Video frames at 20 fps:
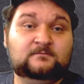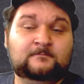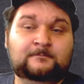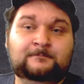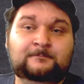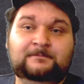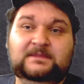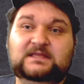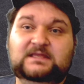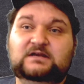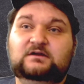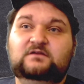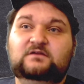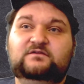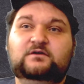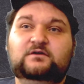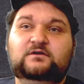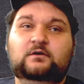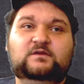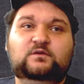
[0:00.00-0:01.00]
If you
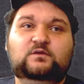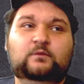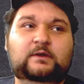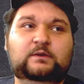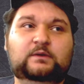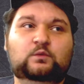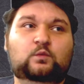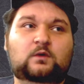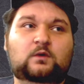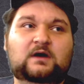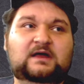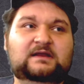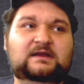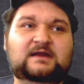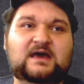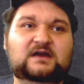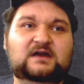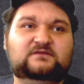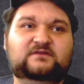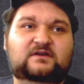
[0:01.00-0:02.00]
only win 1
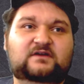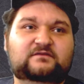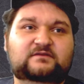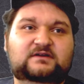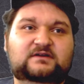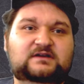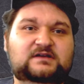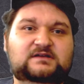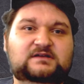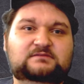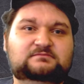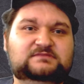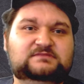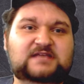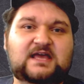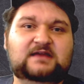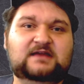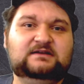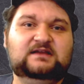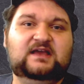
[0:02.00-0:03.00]
out of every
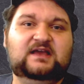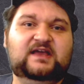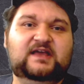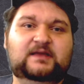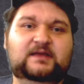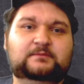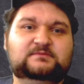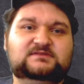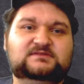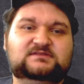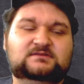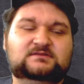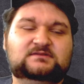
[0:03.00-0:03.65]
10 games,